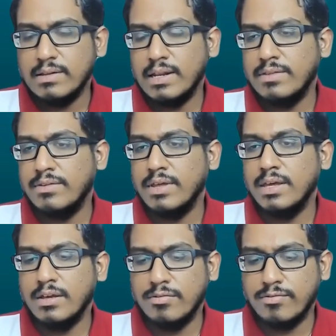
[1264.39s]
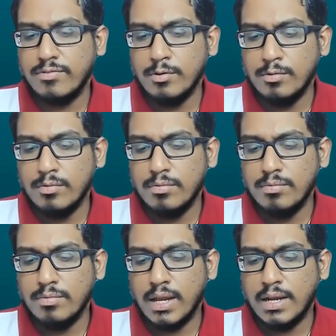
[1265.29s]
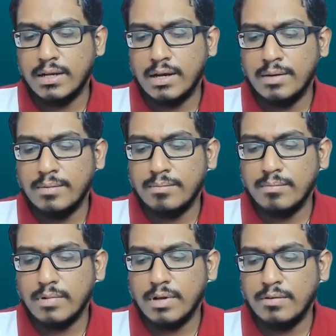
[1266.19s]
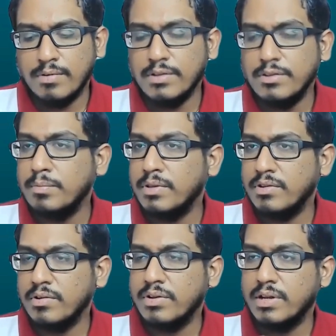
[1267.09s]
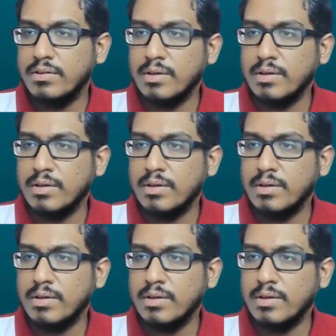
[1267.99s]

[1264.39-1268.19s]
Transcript: let's say if you get a worse position,